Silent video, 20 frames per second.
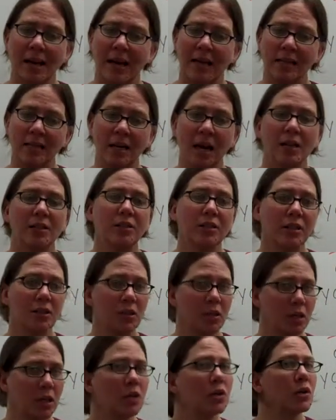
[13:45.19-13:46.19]
It's not just
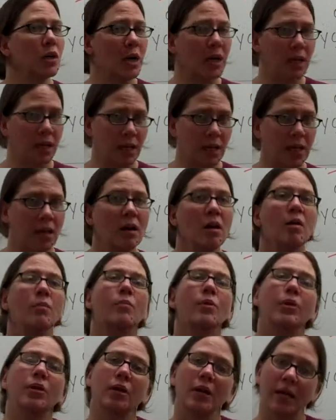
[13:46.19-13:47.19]
that you get cranky,
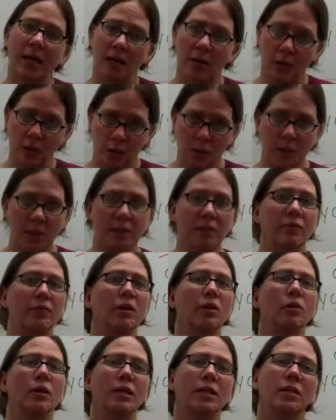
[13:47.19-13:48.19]
but there's
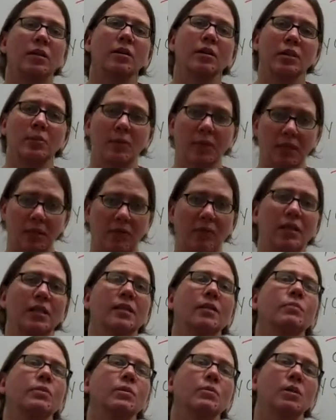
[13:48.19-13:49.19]
specific criteria, specific
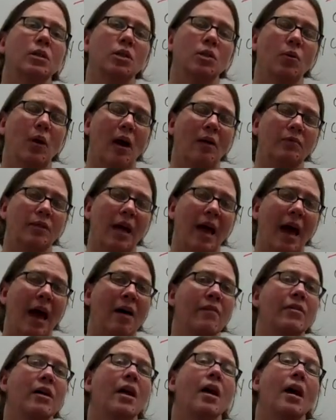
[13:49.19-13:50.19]
symptoms that you have to
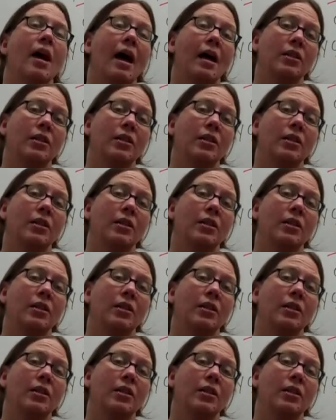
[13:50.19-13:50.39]
have,